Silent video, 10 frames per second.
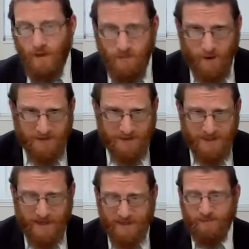The pasuk
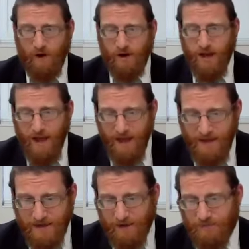says, "V'hoya
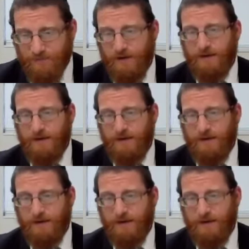Eikev